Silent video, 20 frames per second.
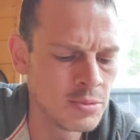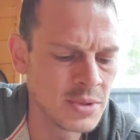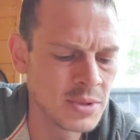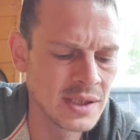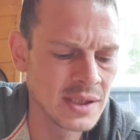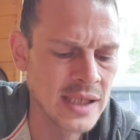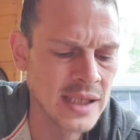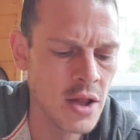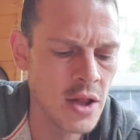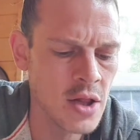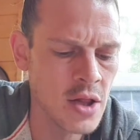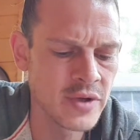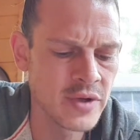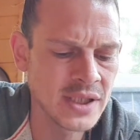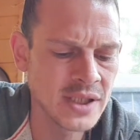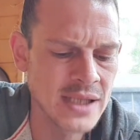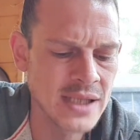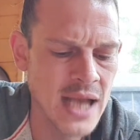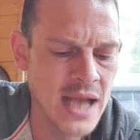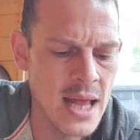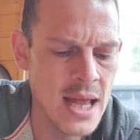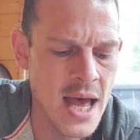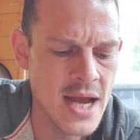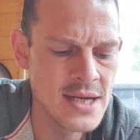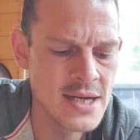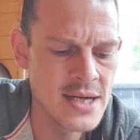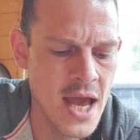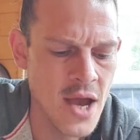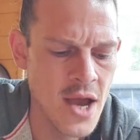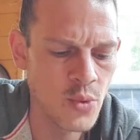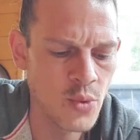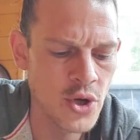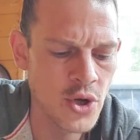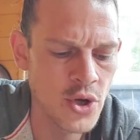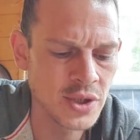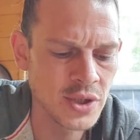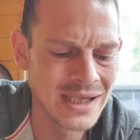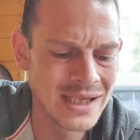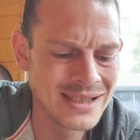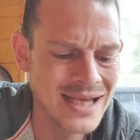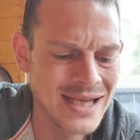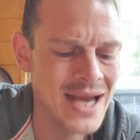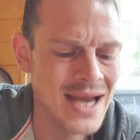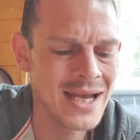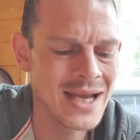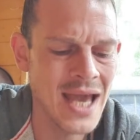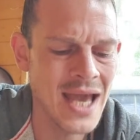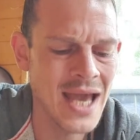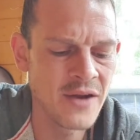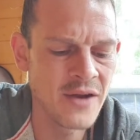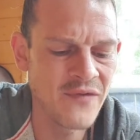to cellular and satellite networks to dedicated